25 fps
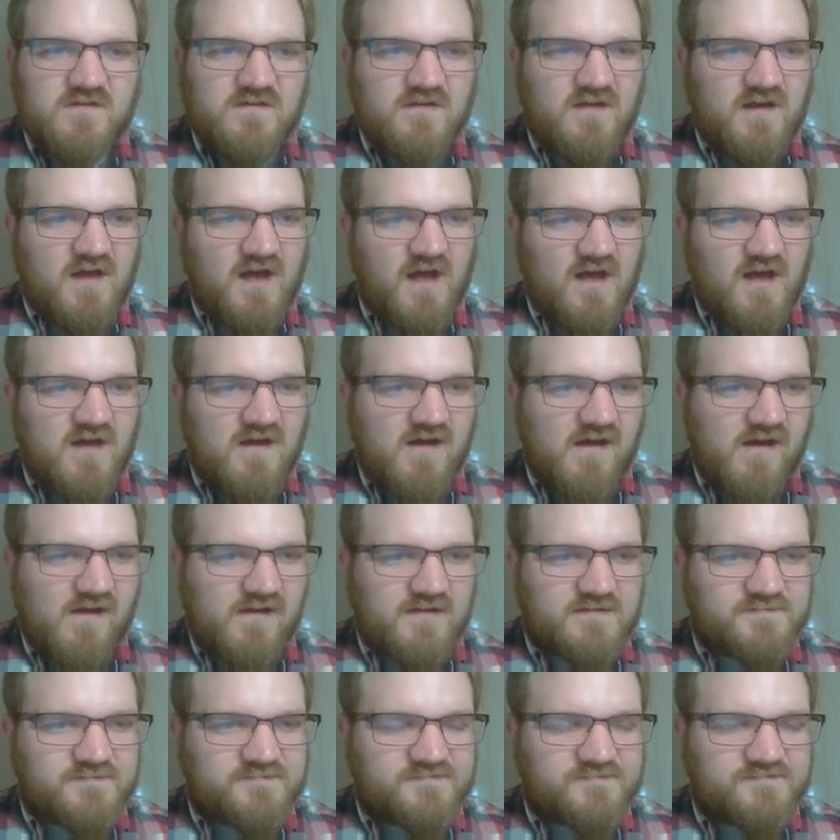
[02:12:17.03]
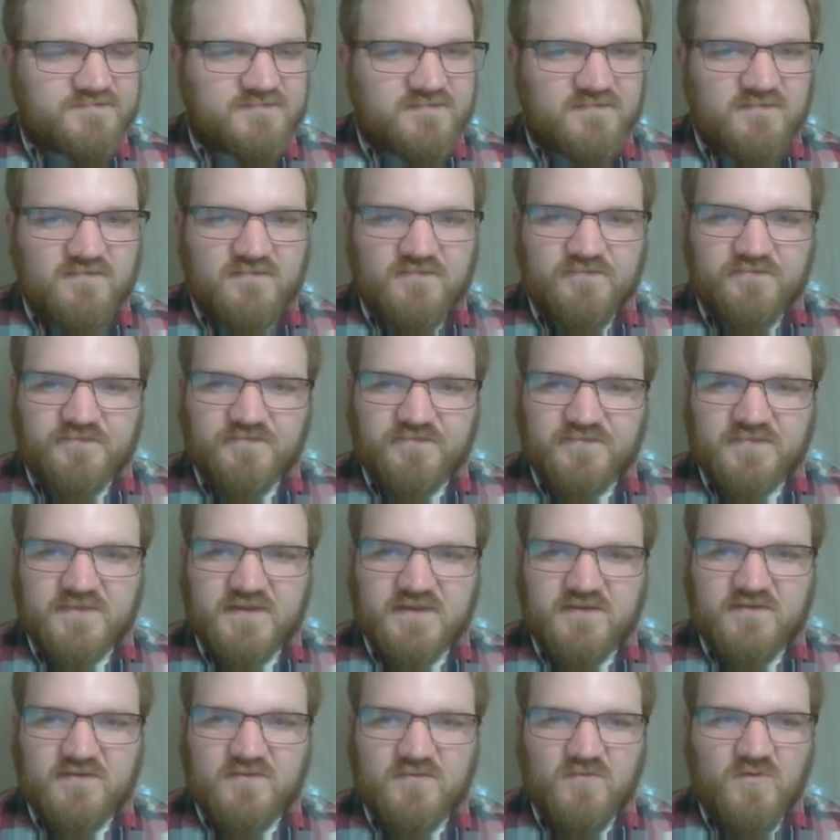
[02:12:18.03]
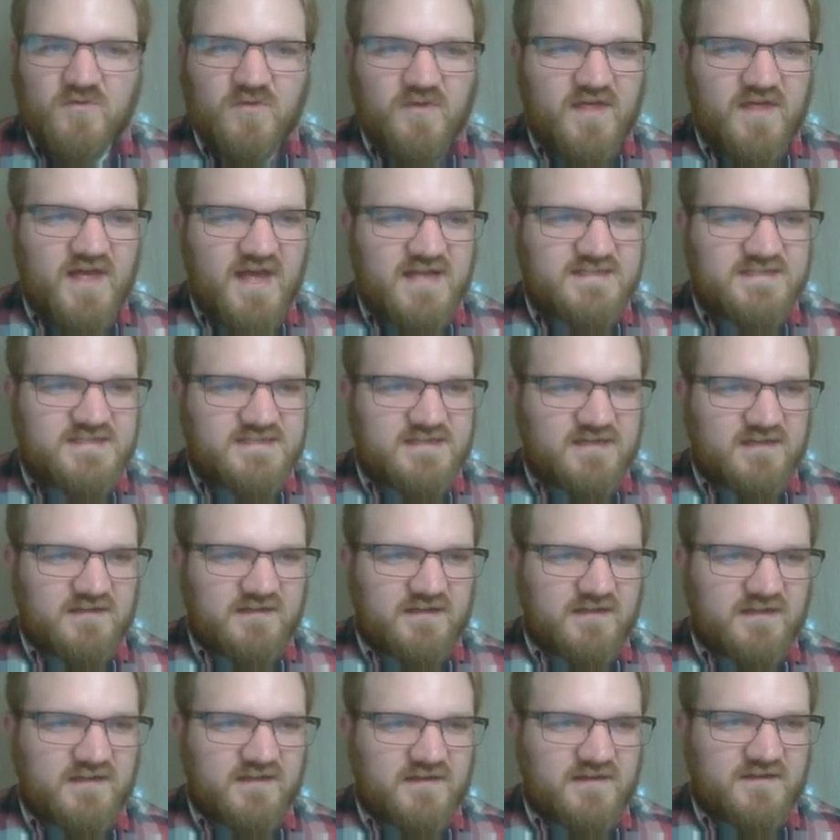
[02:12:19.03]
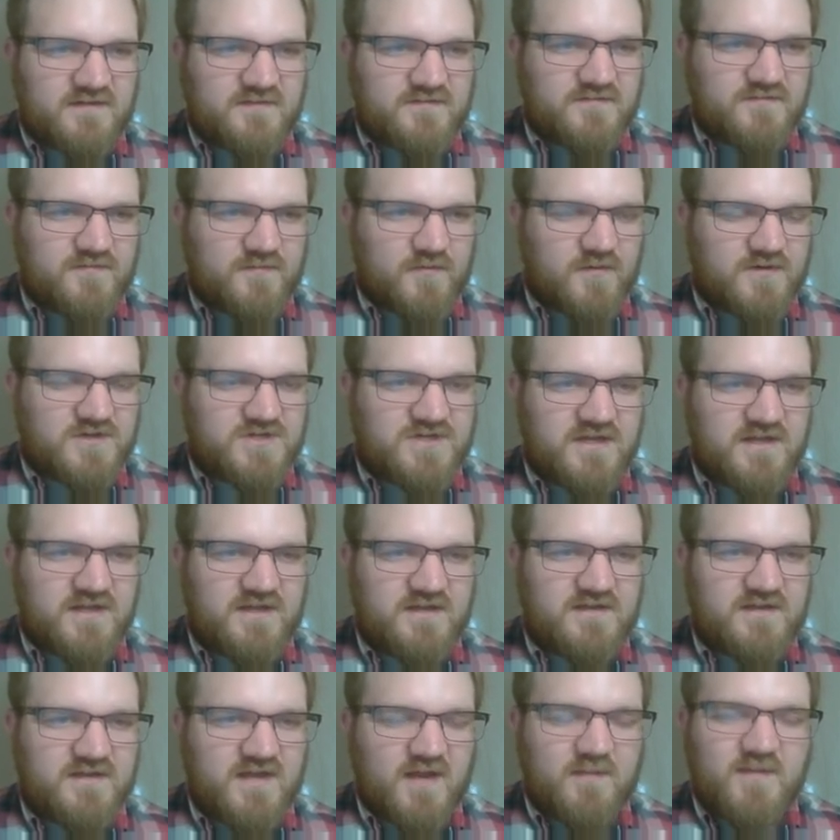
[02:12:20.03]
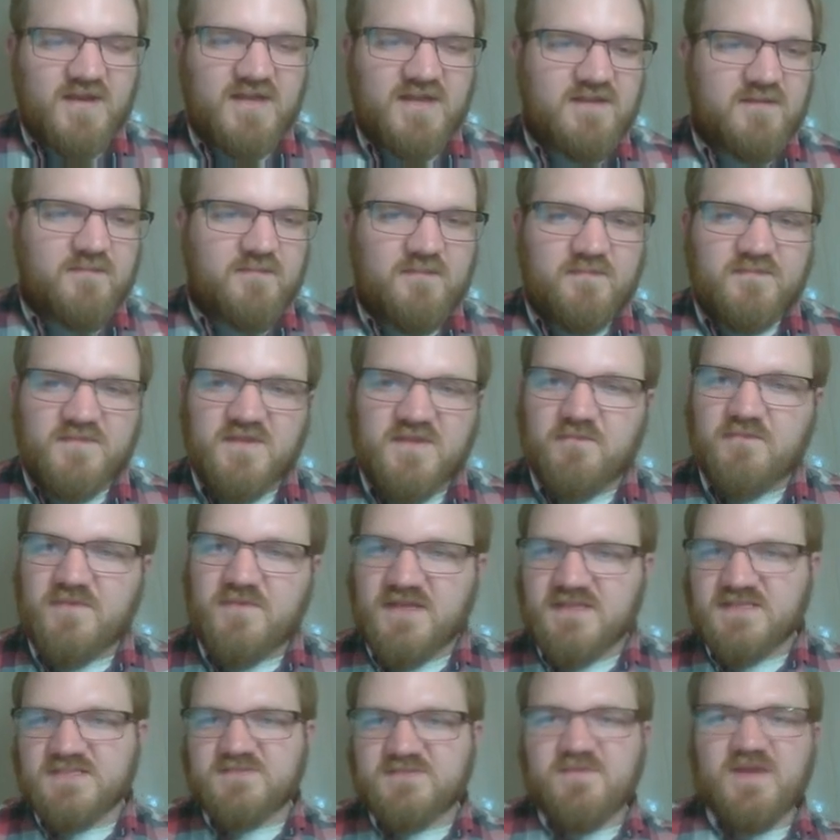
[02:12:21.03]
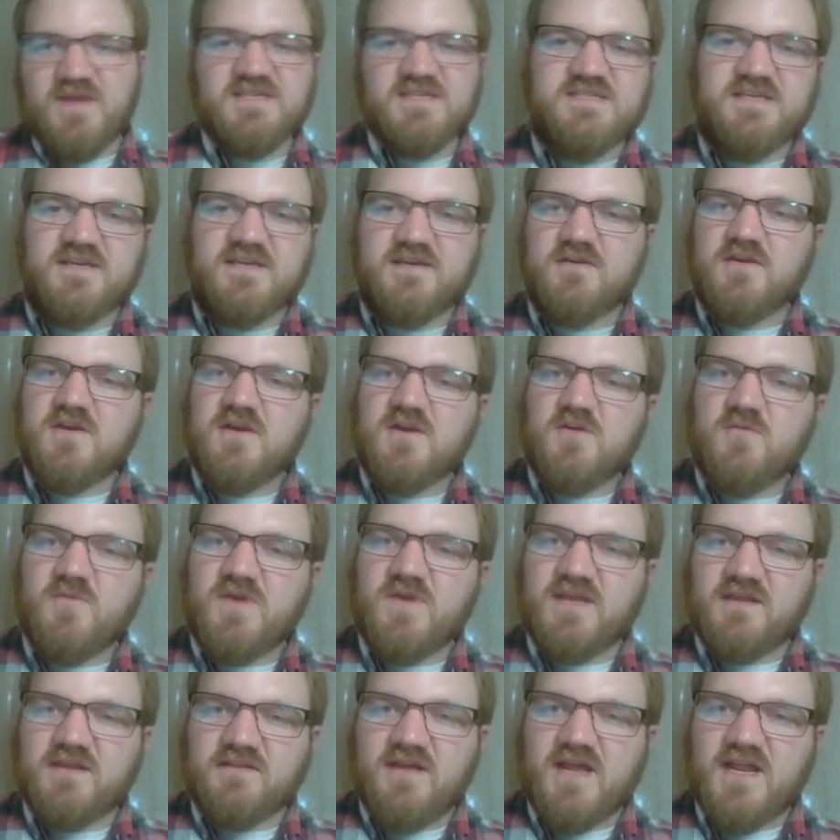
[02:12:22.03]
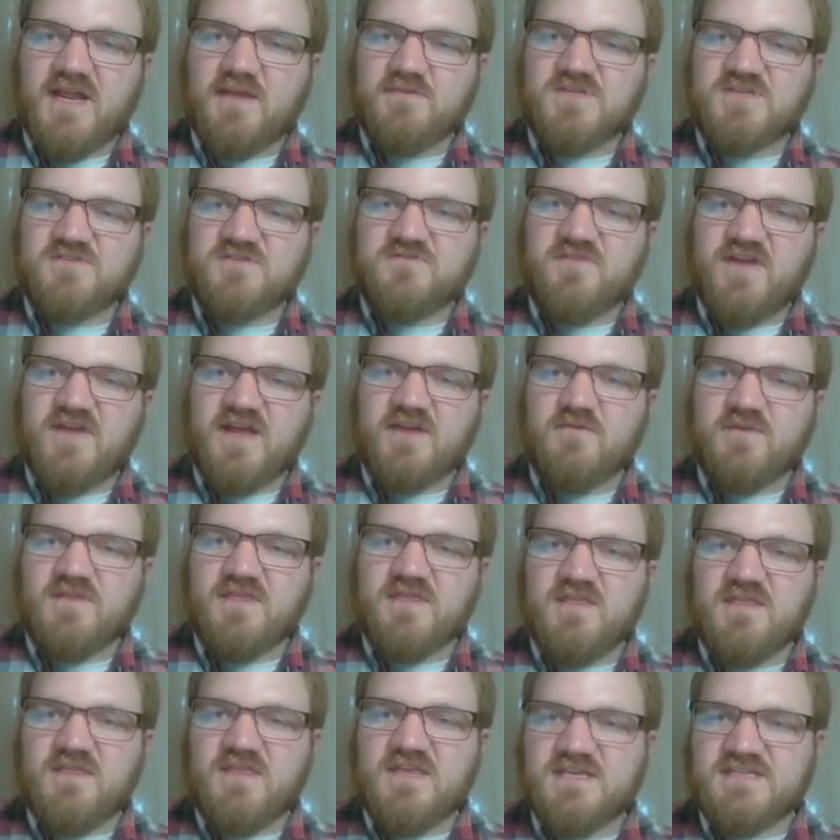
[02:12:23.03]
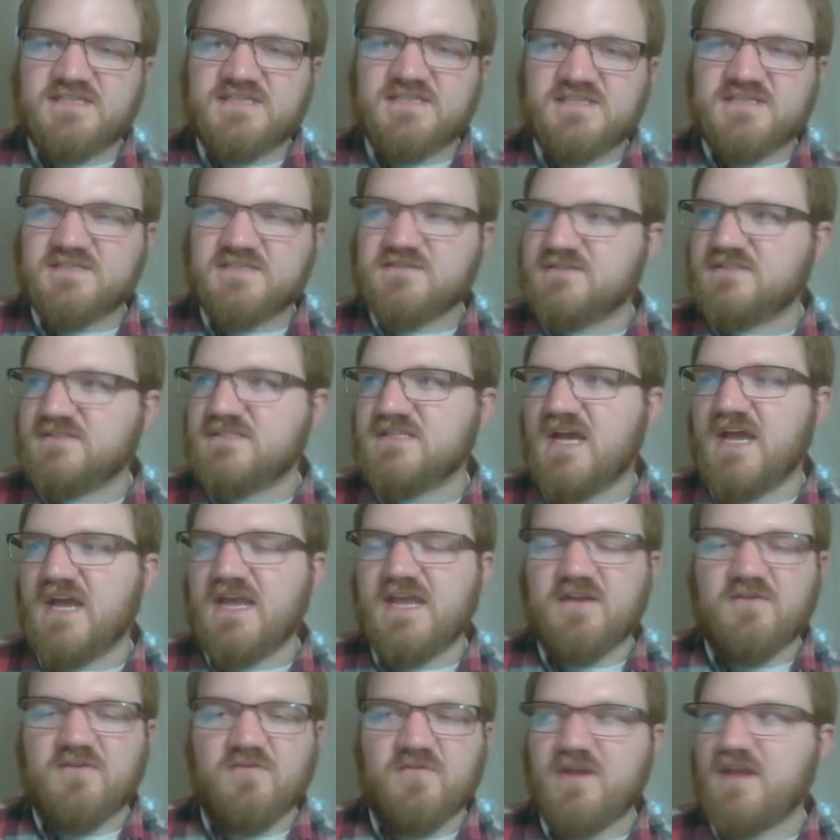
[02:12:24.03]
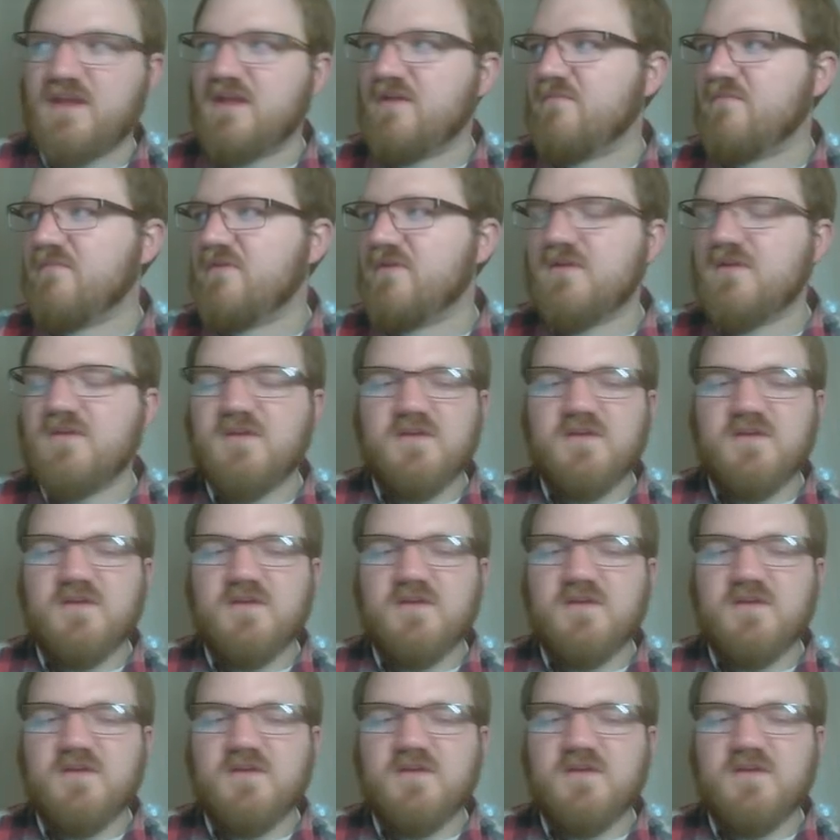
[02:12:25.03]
Huh. Well, that's a little unfortunate. I mean, the pin spacing we can line up just fine with this diagram,